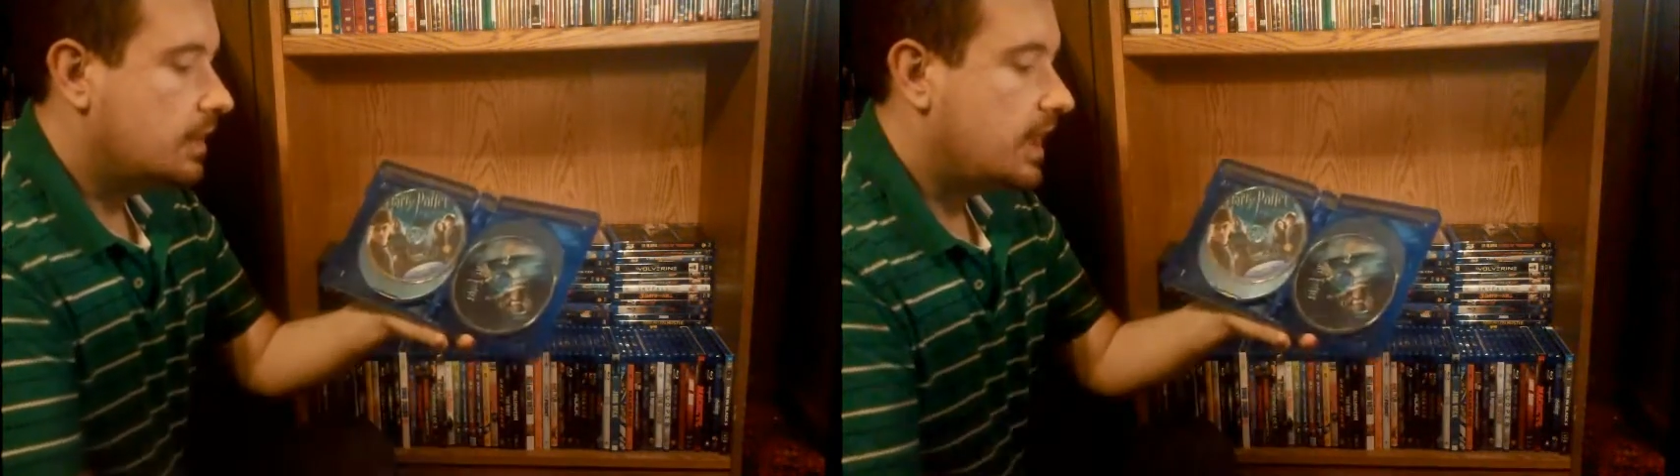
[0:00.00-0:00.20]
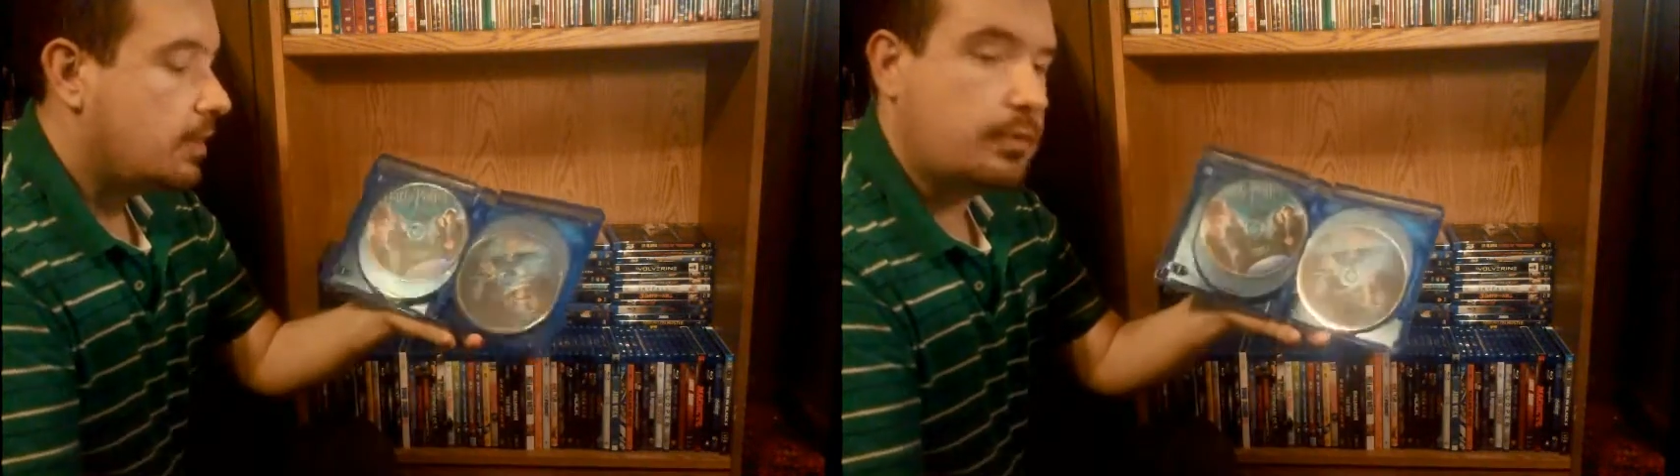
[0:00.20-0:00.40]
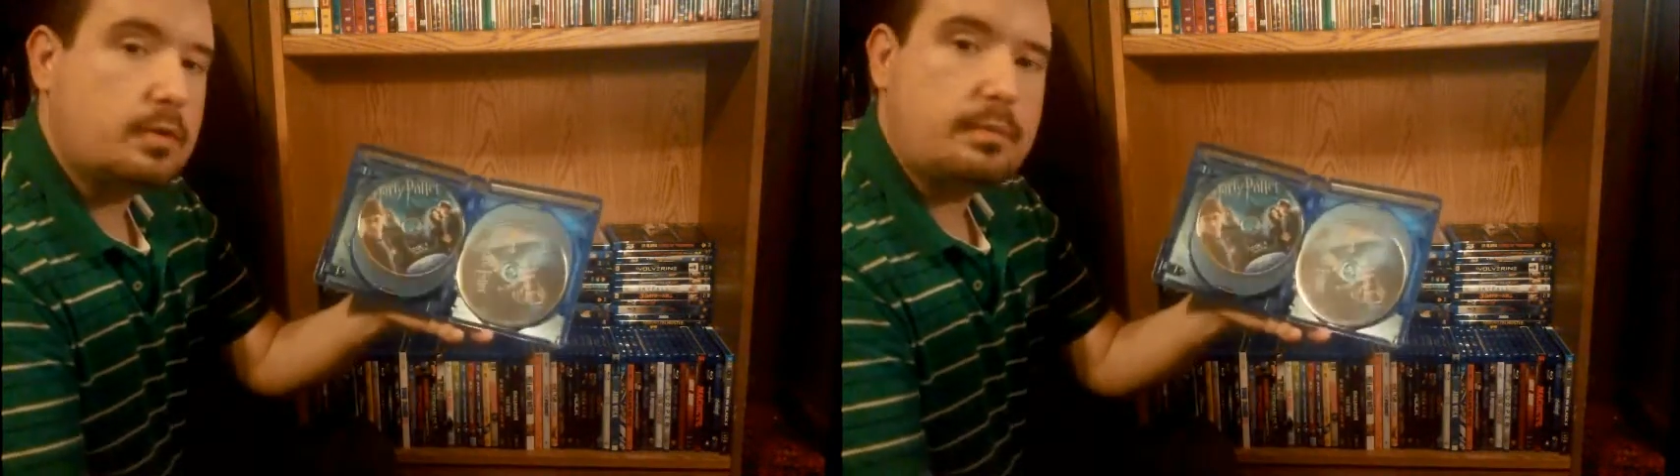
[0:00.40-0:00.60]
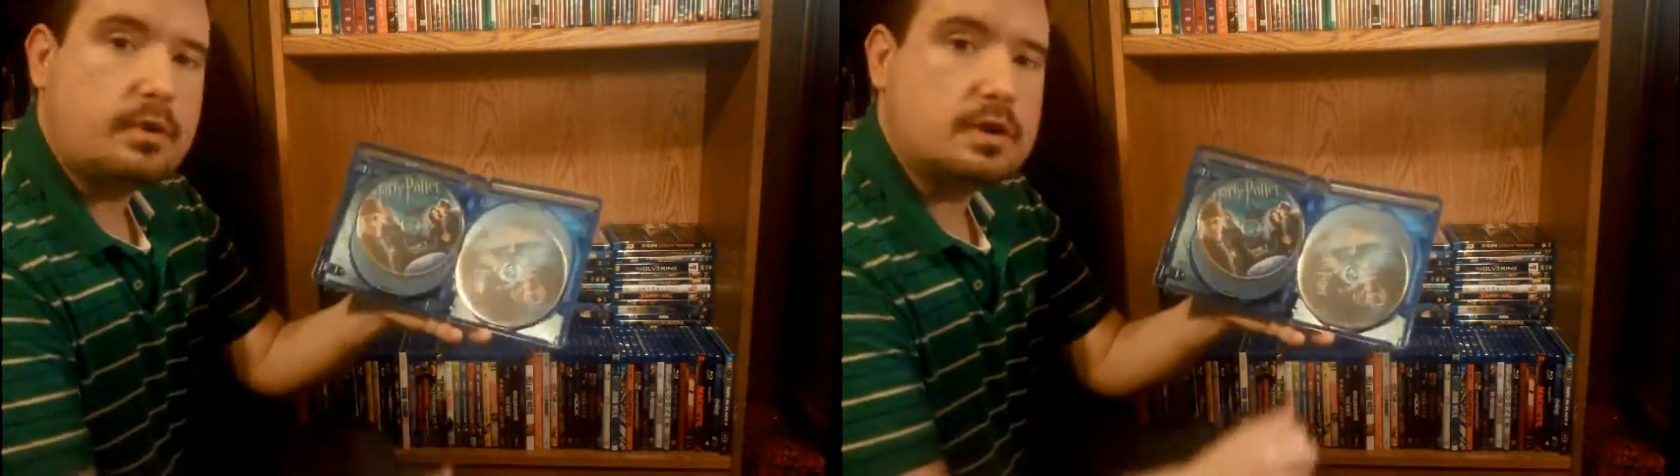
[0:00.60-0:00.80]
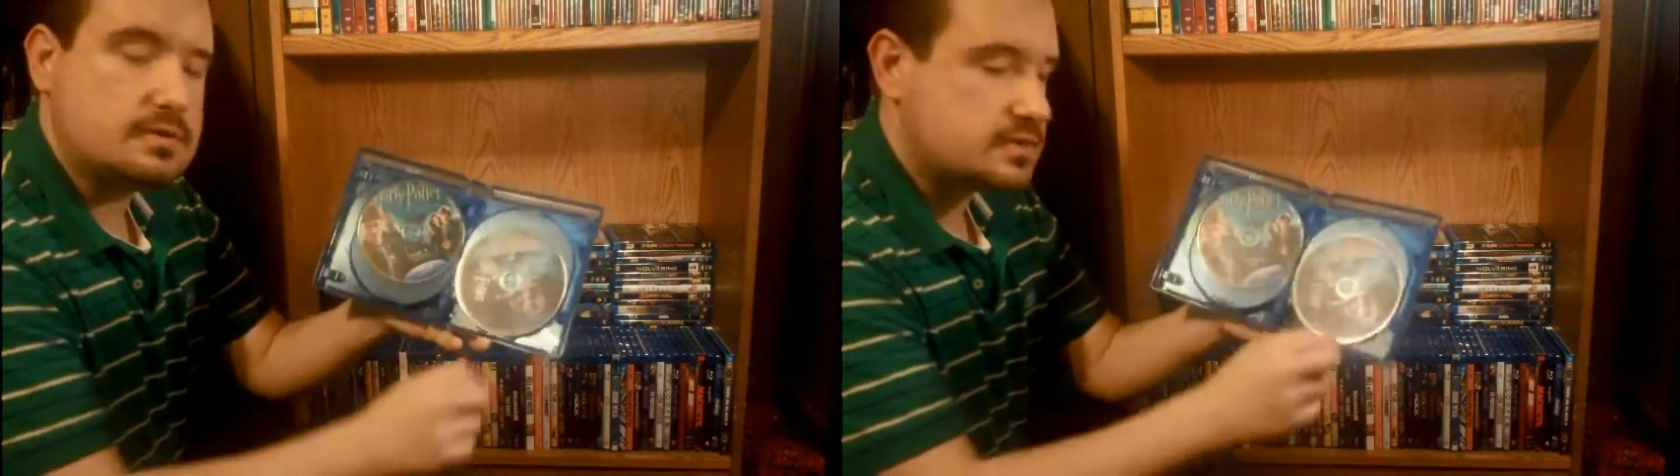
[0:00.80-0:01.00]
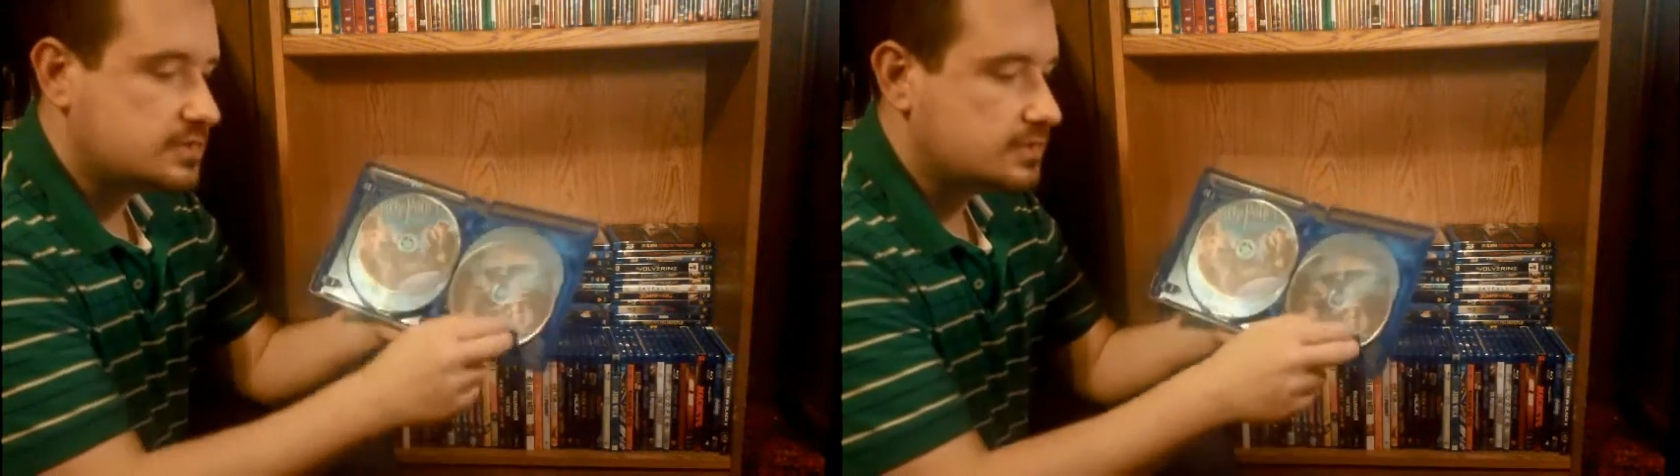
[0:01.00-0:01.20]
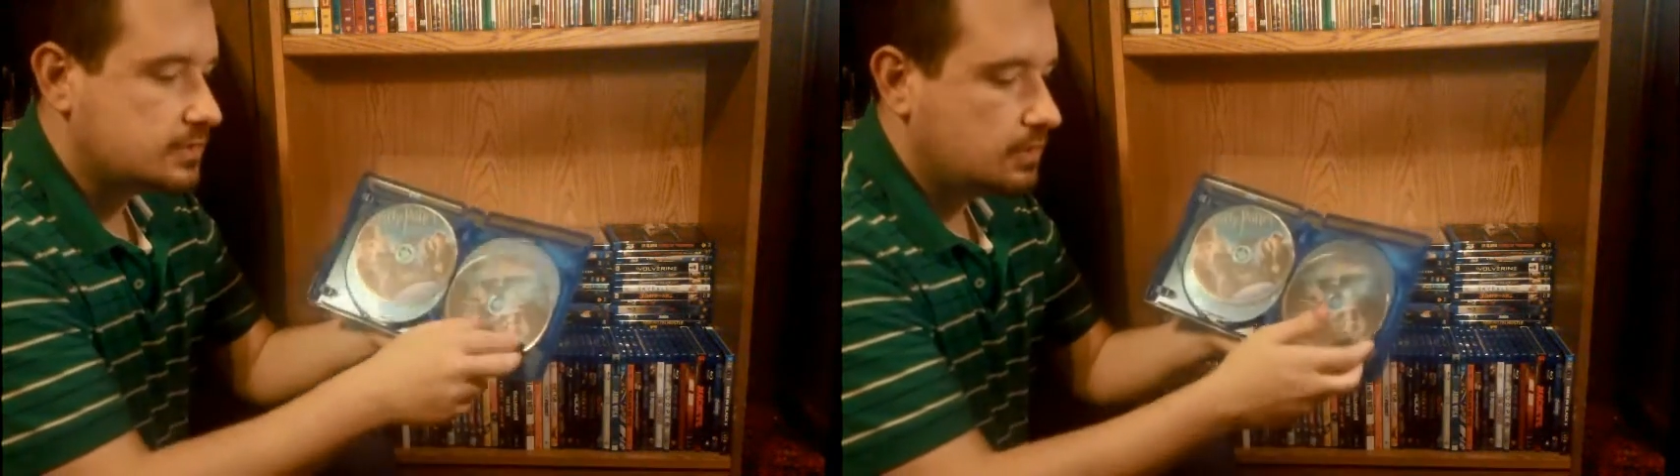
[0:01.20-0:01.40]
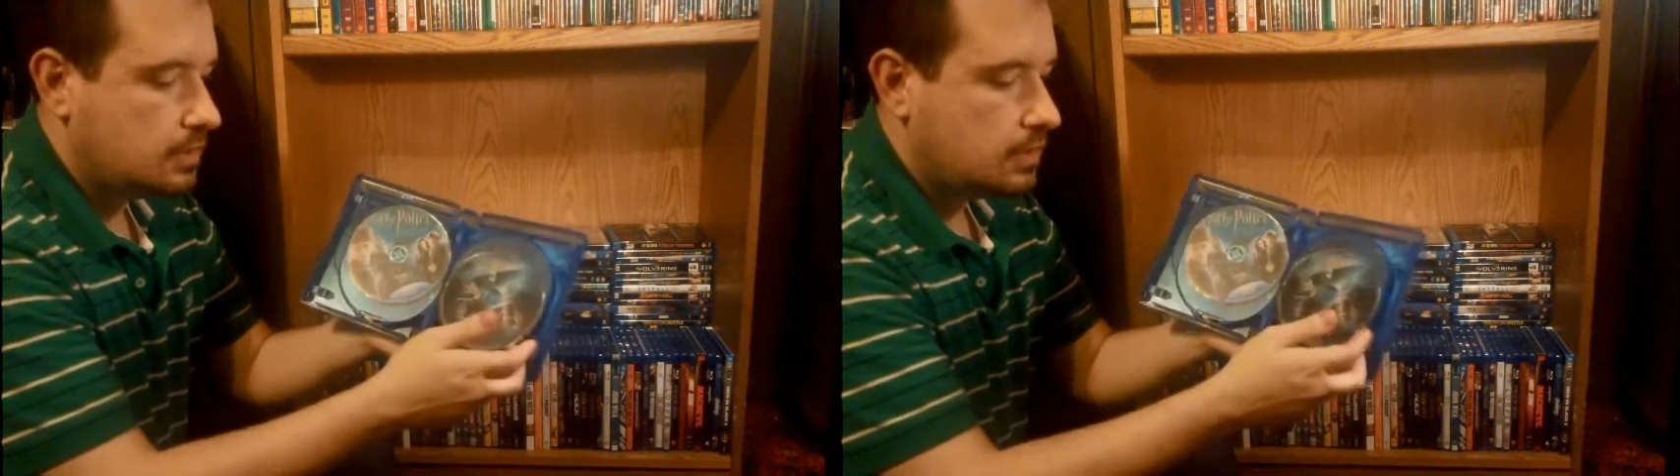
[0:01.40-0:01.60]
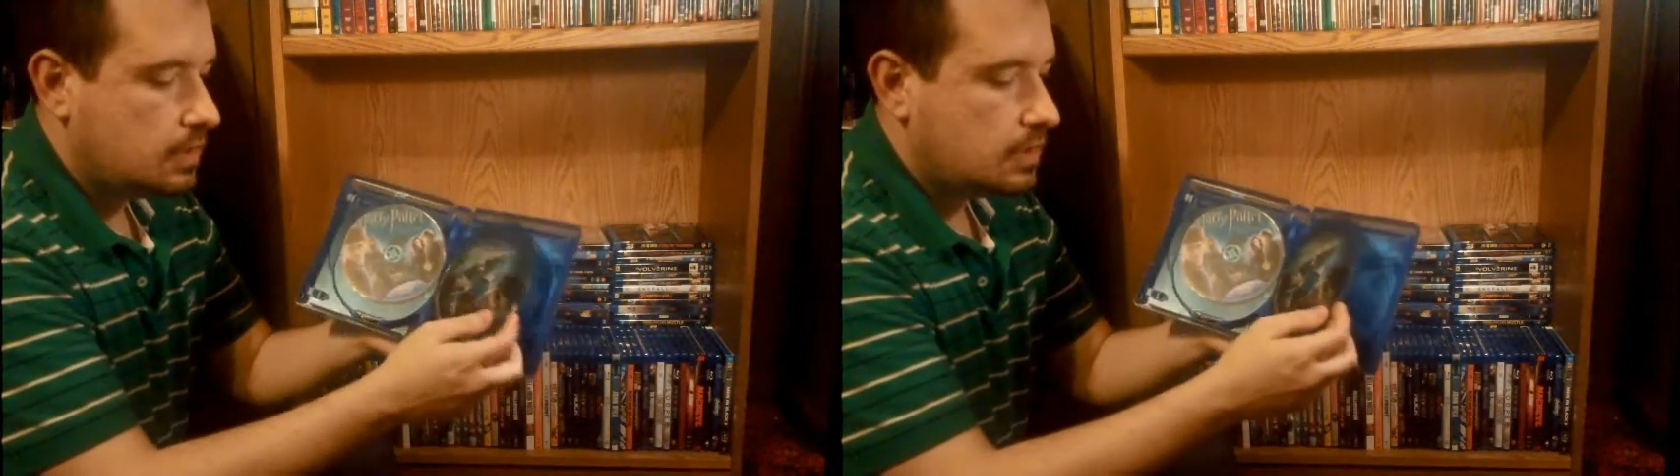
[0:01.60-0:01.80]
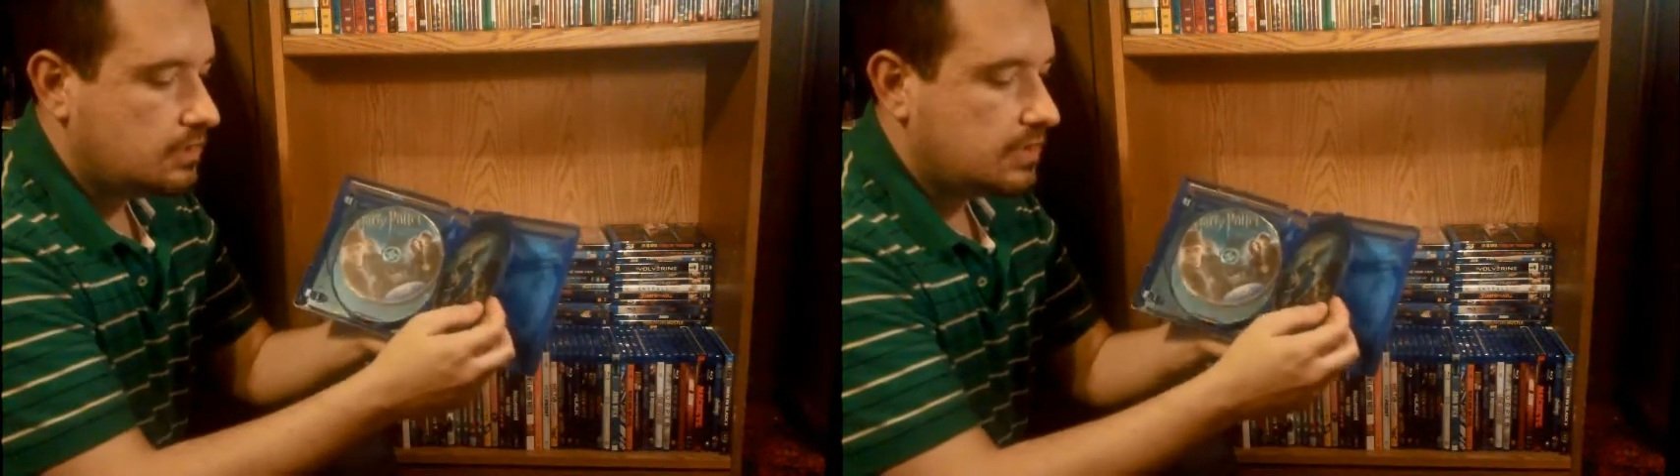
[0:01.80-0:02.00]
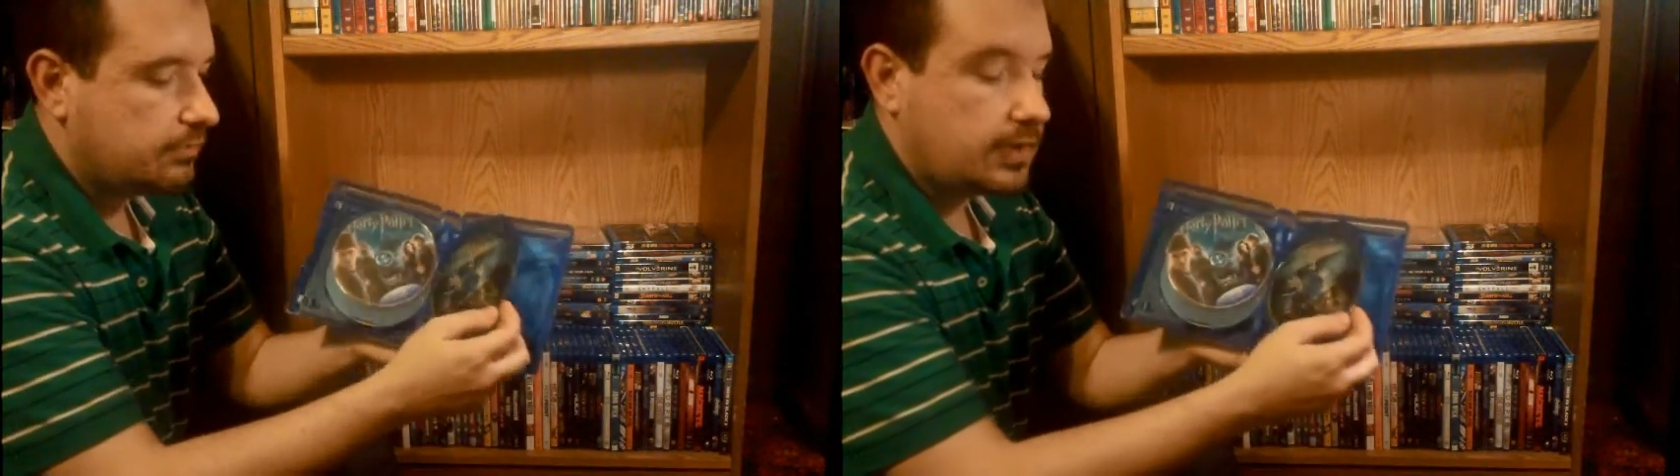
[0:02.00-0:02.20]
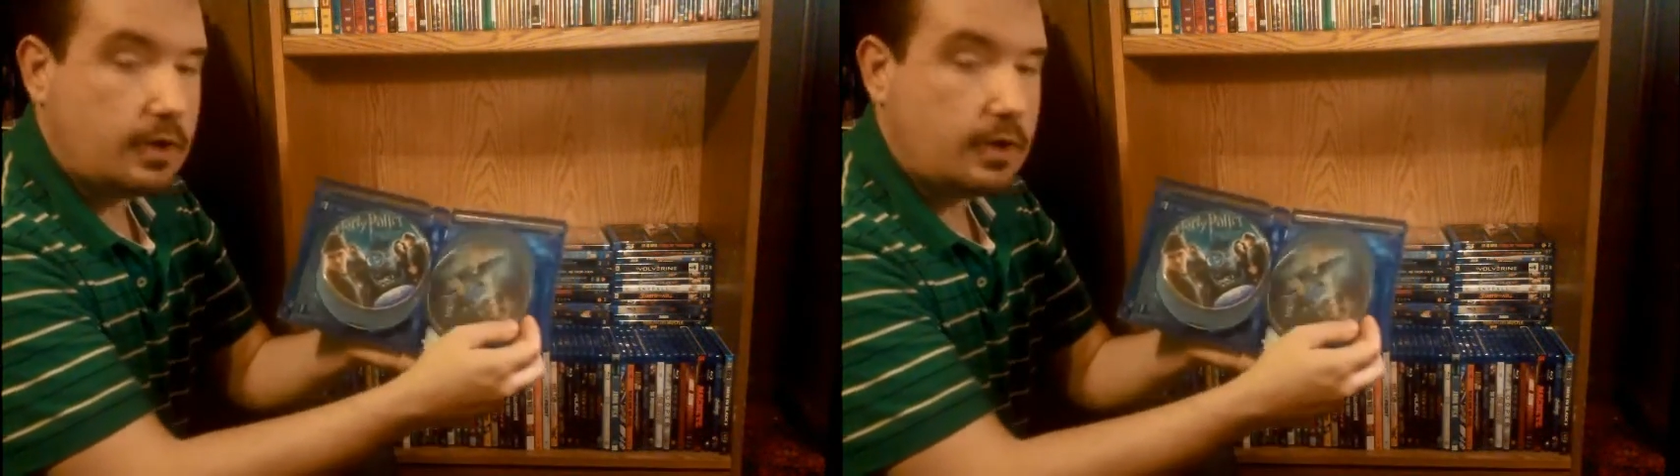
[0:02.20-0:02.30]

Half-Blood Prince, Deathly